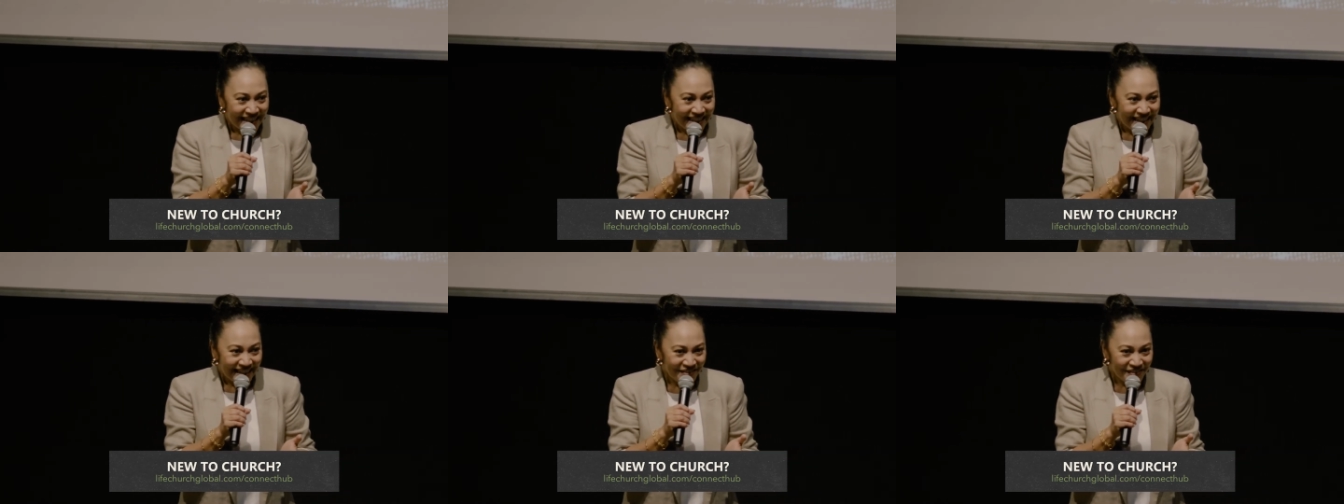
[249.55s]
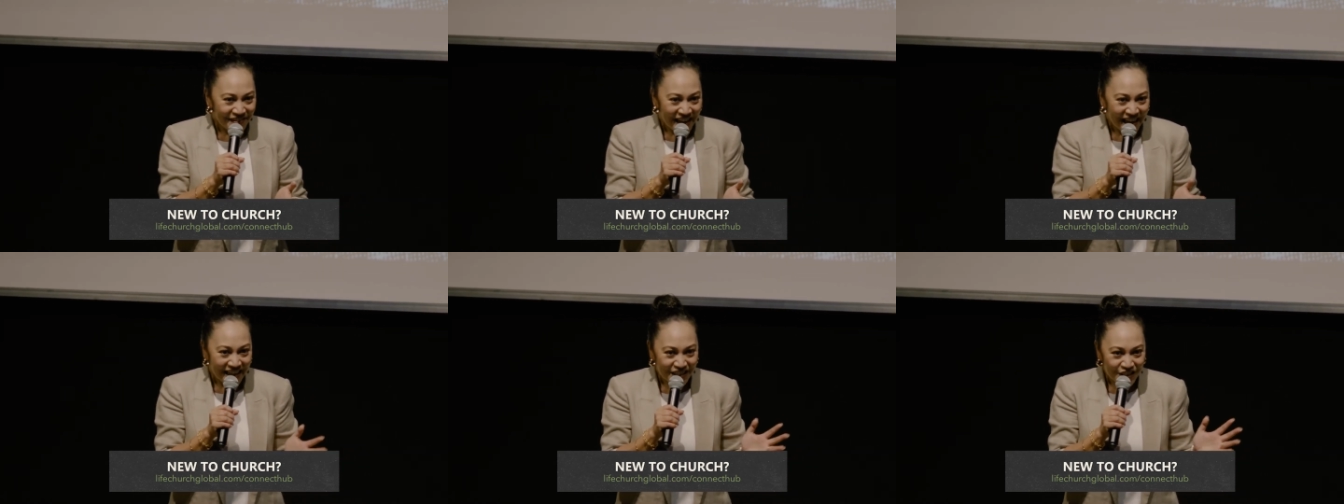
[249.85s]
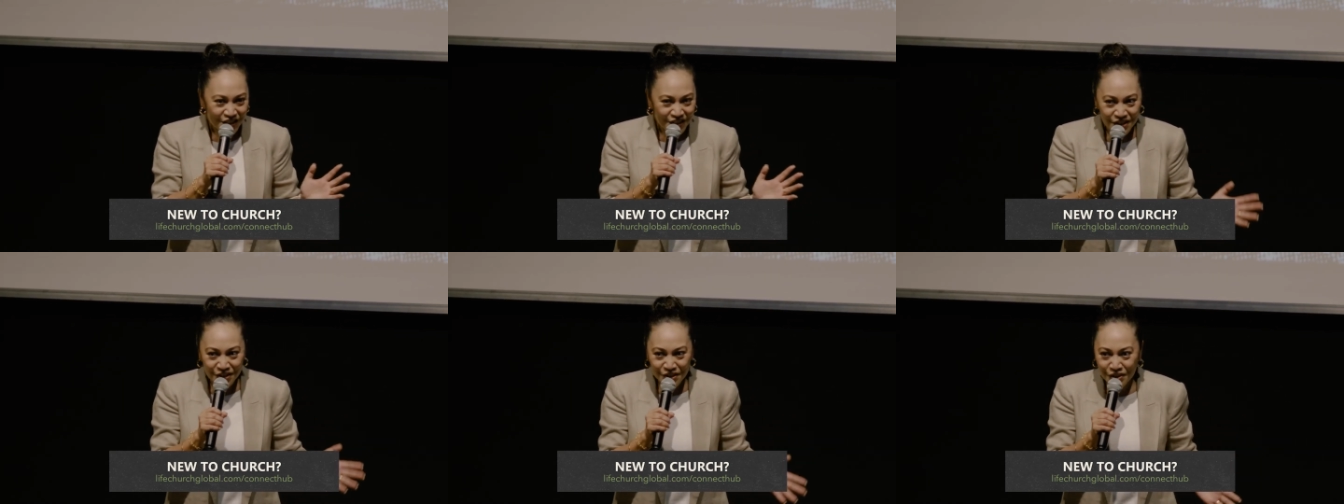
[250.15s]
If
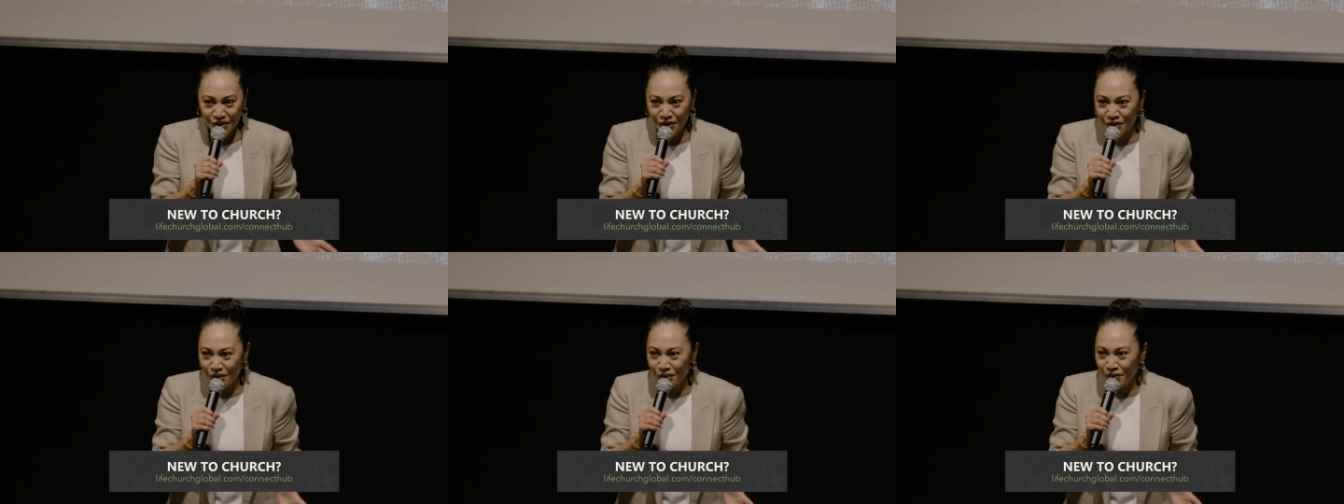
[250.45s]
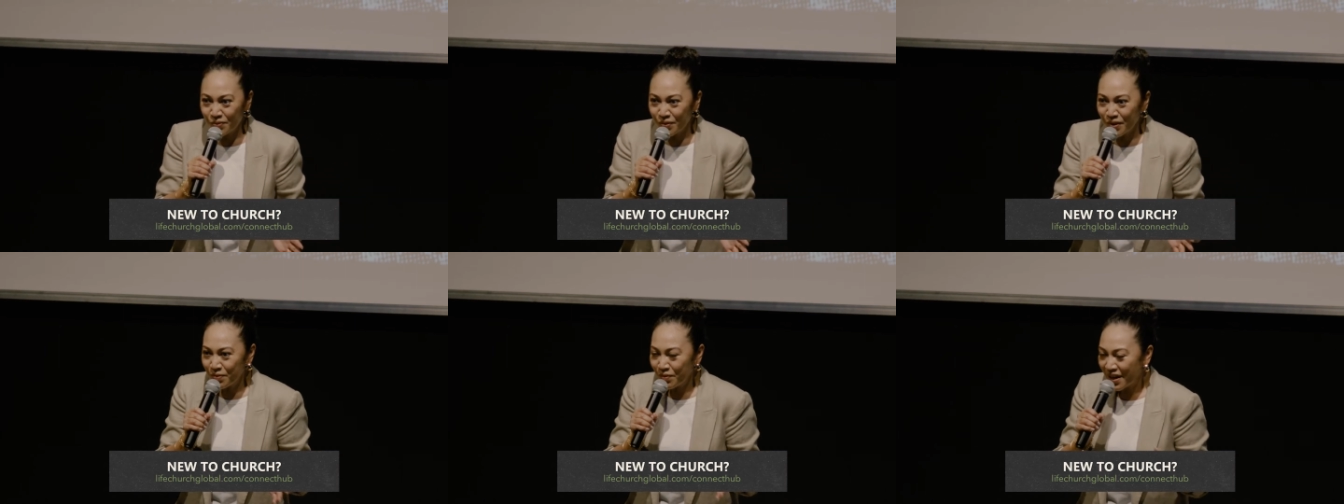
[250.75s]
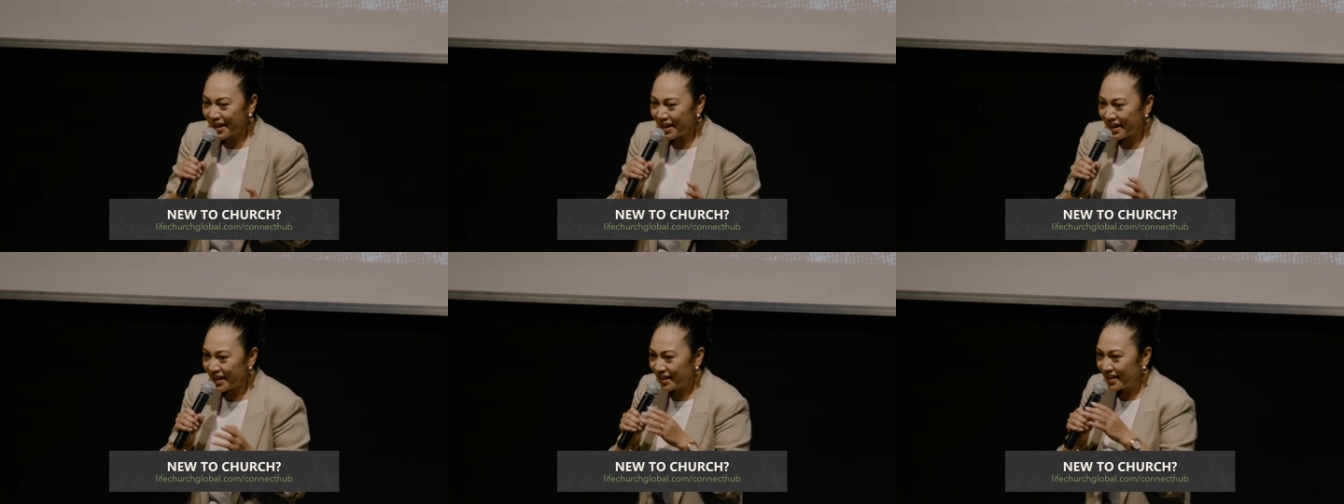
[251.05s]
that's you, we
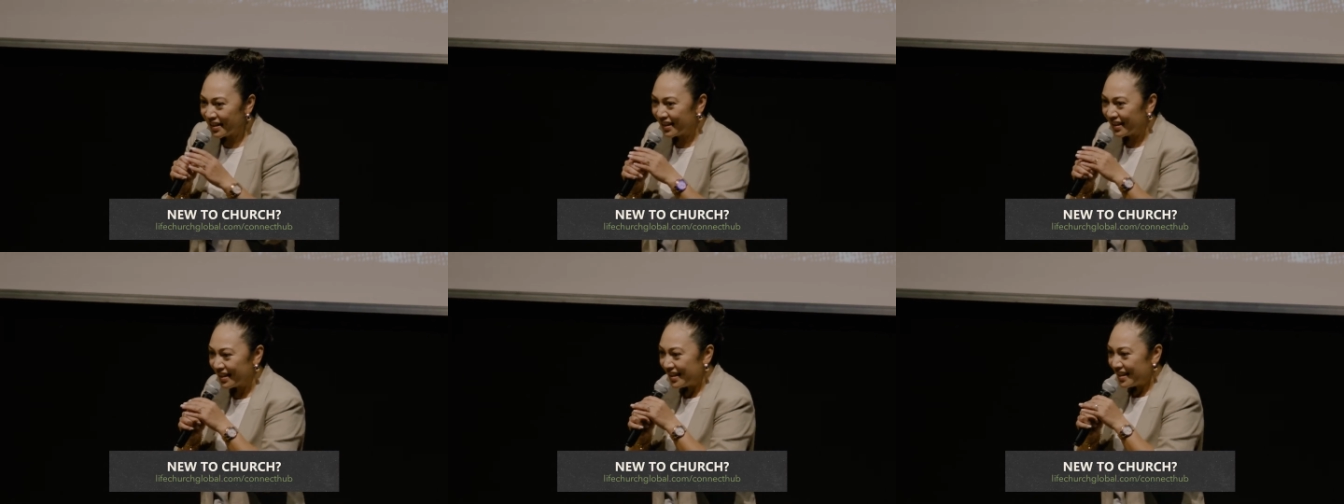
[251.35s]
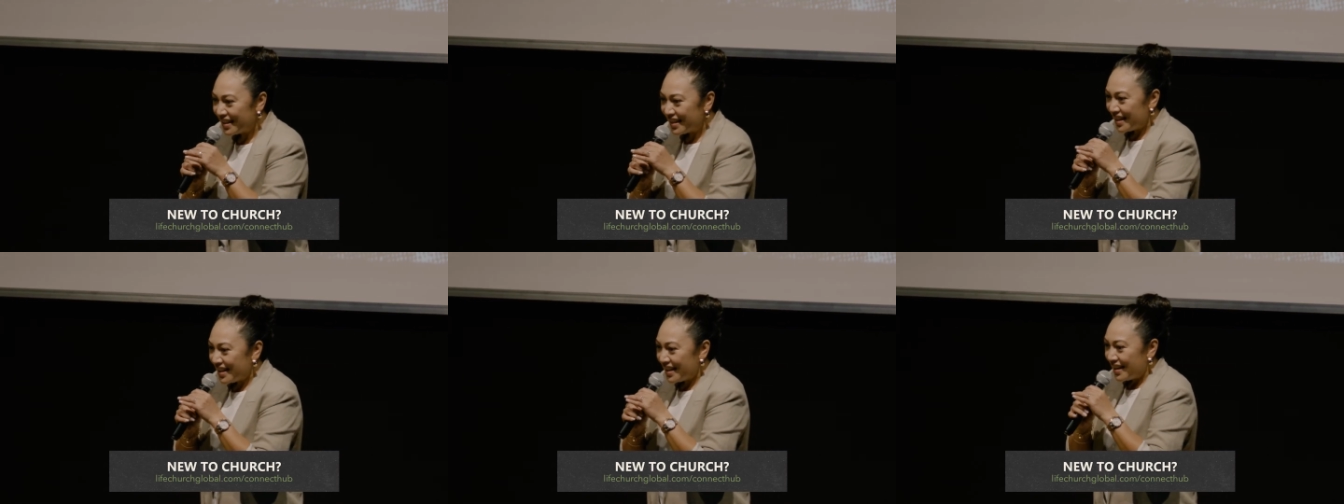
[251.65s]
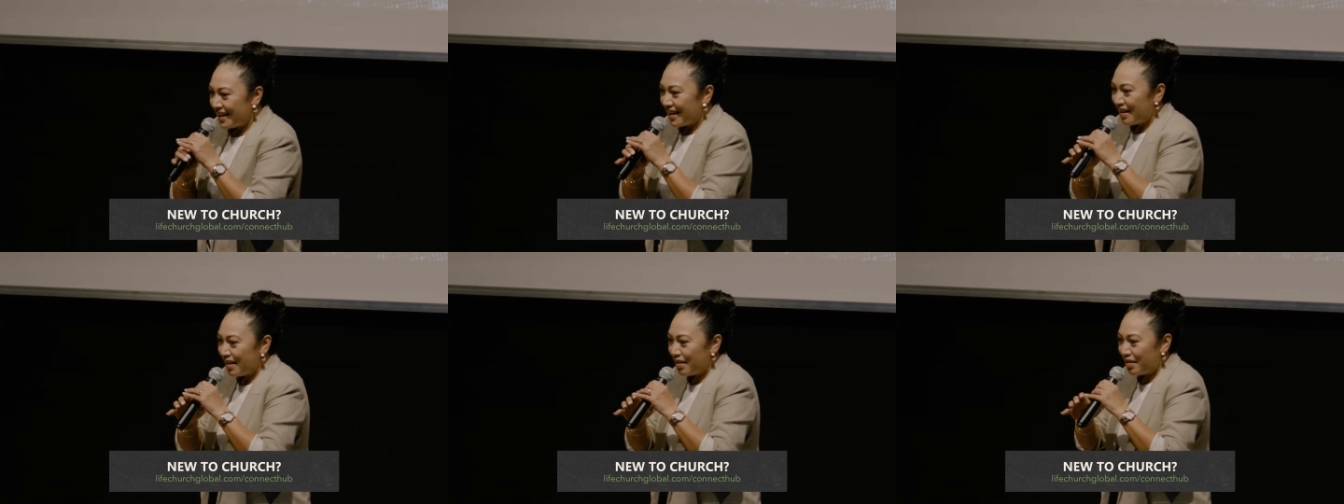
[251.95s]
want to
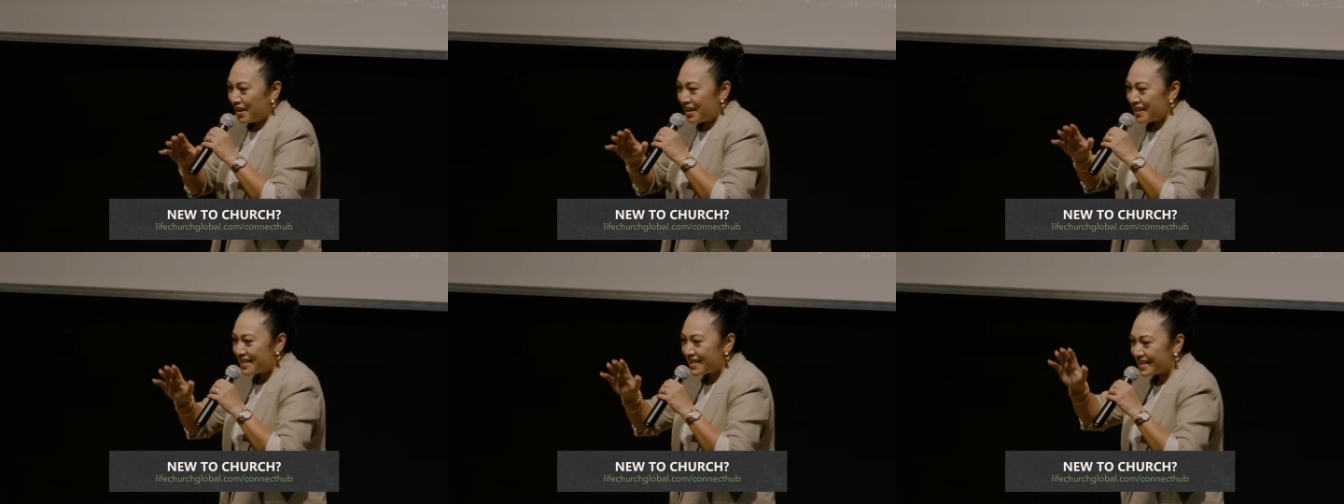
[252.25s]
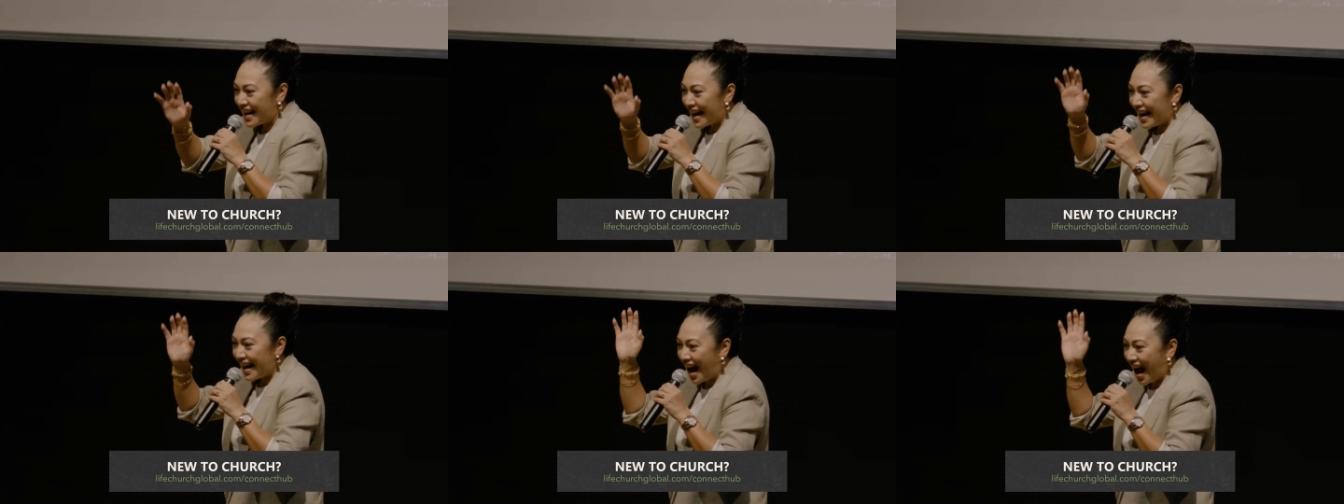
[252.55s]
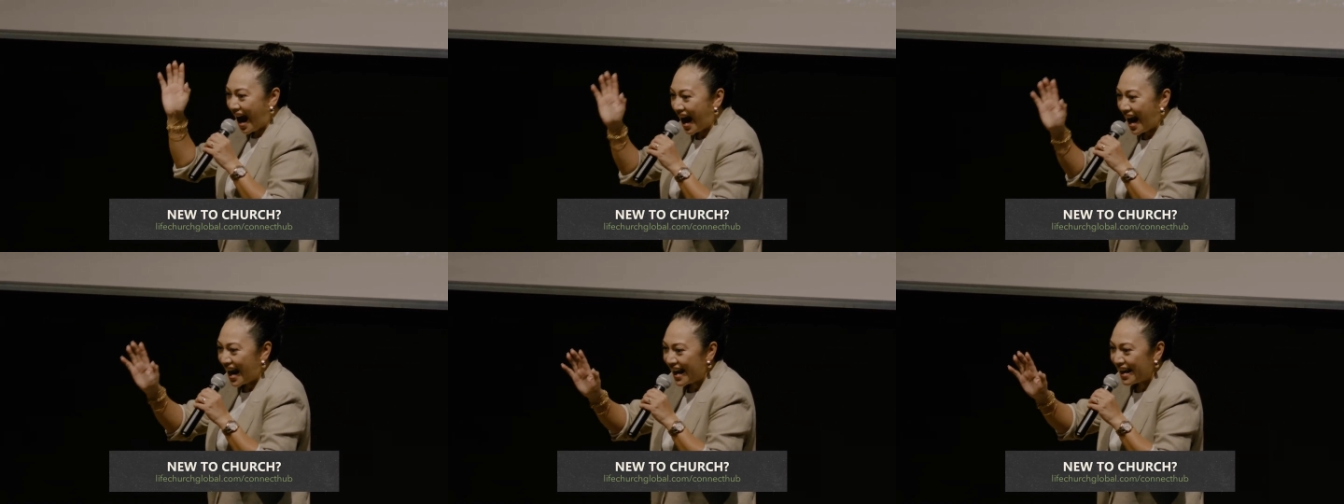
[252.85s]
say
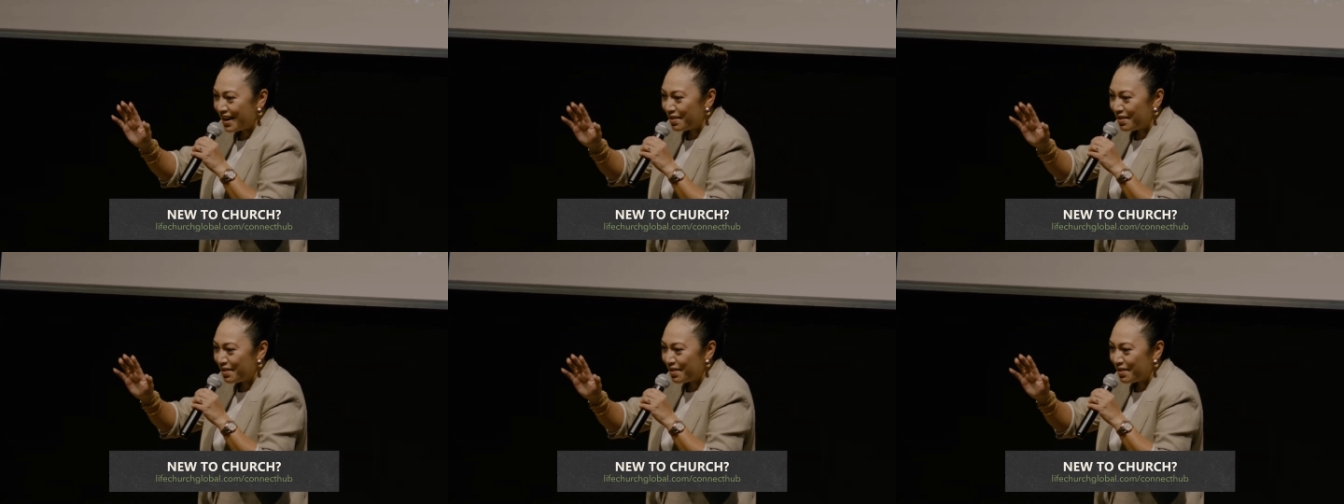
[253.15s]
hi.